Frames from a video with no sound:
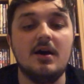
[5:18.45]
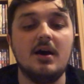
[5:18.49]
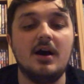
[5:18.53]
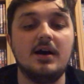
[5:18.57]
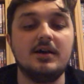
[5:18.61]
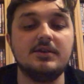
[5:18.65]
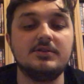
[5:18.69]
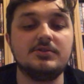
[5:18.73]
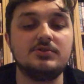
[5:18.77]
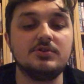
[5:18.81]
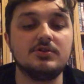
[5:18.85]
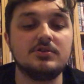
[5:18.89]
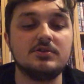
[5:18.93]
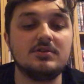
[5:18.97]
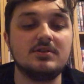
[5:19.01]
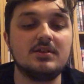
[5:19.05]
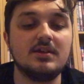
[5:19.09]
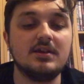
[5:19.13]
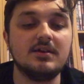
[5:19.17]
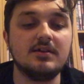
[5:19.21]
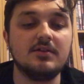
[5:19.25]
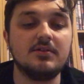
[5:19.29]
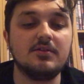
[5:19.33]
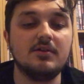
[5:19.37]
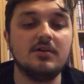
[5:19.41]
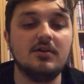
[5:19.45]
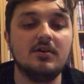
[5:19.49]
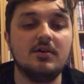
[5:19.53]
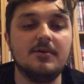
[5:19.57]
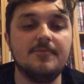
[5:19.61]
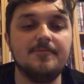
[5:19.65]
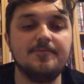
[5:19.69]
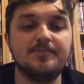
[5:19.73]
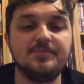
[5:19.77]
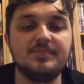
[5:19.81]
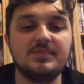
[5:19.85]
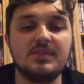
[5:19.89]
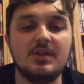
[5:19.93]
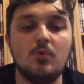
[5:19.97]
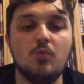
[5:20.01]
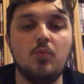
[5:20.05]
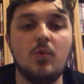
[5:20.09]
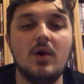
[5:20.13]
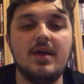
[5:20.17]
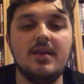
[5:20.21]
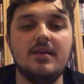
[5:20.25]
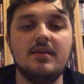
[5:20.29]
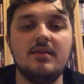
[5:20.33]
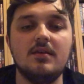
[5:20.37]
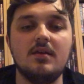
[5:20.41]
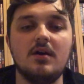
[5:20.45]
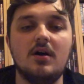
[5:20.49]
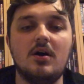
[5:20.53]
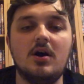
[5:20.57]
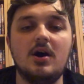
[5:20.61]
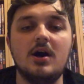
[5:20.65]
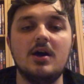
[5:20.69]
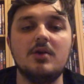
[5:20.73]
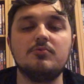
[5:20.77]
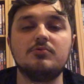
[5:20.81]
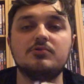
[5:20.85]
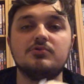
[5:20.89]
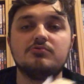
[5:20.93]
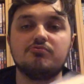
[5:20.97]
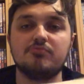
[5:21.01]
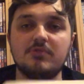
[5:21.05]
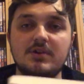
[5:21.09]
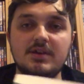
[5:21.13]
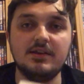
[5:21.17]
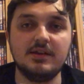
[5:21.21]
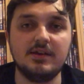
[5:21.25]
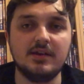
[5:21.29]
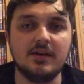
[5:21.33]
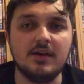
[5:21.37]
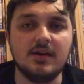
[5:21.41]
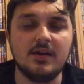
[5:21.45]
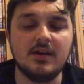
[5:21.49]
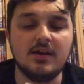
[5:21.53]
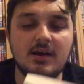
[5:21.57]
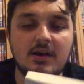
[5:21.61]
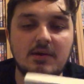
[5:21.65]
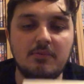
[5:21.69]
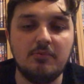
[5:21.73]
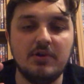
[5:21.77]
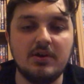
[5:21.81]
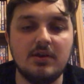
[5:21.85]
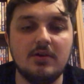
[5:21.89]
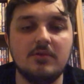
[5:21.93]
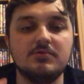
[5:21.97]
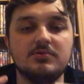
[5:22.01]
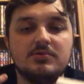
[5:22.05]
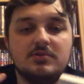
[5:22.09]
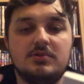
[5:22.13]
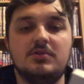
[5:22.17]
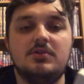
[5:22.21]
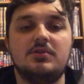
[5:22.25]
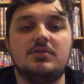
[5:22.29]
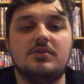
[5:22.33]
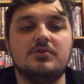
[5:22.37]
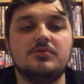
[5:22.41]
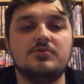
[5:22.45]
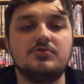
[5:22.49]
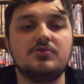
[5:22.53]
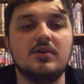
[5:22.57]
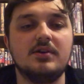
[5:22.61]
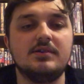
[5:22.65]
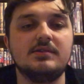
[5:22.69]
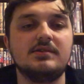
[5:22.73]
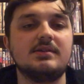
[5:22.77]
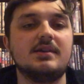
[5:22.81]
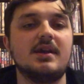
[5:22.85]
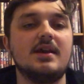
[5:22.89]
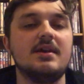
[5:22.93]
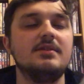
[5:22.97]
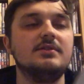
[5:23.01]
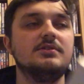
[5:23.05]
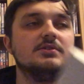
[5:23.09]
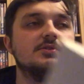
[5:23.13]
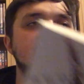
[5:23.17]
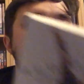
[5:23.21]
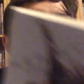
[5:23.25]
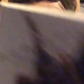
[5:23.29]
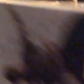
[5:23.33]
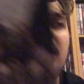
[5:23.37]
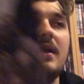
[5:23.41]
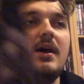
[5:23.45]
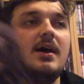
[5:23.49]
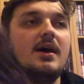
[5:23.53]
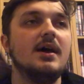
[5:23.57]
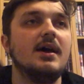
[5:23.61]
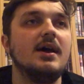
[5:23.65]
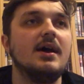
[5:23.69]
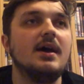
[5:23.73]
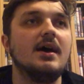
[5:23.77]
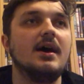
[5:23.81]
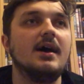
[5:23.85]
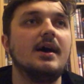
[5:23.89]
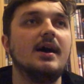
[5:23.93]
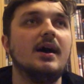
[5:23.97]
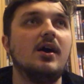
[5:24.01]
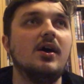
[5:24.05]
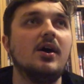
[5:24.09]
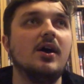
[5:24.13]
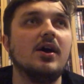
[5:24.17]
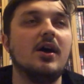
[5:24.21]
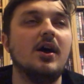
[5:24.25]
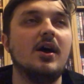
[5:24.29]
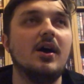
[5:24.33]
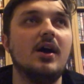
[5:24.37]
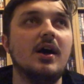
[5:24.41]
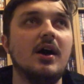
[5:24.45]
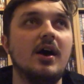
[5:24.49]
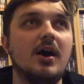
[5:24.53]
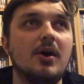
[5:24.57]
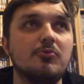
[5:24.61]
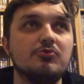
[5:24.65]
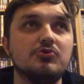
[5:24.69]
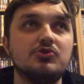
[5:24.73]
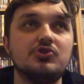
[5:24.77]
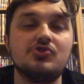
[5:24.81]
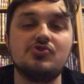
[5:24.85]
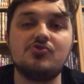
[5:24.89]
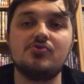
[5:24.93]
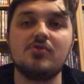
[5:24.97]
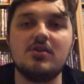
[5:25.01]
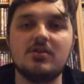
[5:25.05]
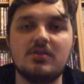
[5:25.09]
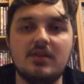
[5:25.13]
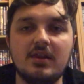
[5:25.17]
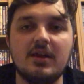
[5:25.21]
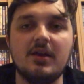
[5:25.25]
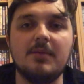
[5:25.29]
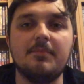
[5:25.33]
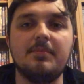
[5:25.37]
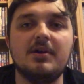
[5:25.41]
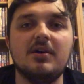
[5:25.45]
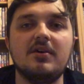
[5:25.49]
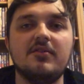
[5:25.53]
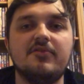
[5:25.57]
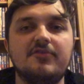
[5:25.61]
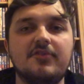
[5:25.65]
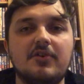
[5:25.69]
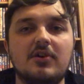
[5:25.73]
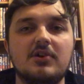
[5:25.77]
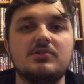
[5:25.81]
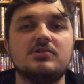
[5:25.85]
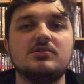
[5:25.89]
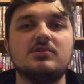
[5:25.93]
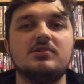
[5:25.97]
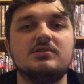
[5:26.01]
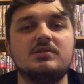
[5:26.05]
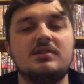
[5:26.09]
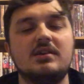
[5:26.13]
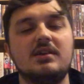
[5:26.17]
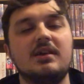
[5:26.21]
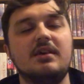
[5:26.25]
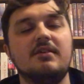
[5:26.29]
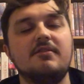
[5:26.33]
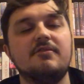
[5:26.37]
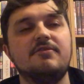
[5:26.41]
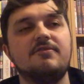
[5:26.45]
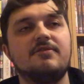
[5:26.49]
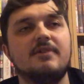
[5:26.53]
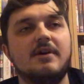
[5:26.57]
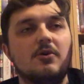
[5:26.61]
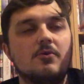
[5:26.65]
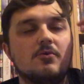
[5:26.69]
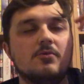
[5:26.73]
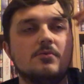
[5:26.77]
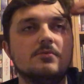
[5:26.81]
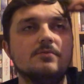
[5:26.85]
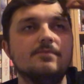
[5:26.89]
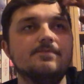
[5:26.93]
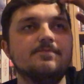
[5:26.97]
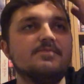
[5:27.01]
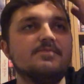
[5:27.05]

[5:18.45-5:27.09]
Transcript: I just think that when I was reading it and when I was, trying to get into it, I was struggling a bit at first because it felt